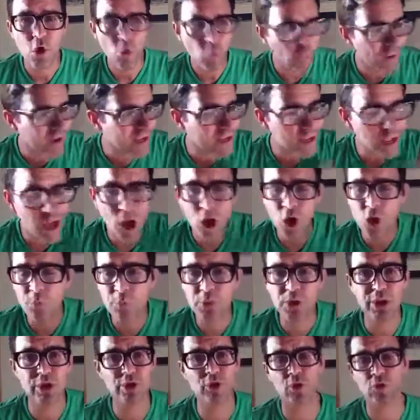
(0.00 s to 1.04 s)
We know
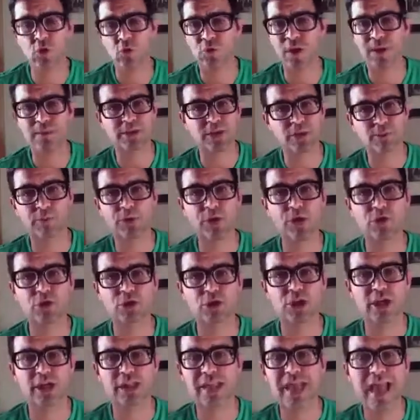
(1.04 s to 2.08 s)
political
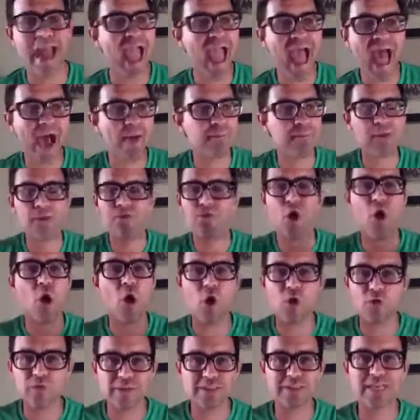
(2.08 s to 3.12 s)
retribution happens
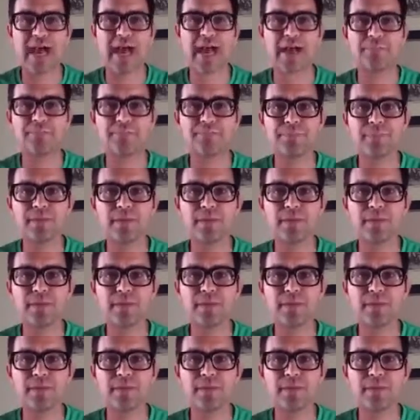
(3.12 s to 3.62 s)
all the time.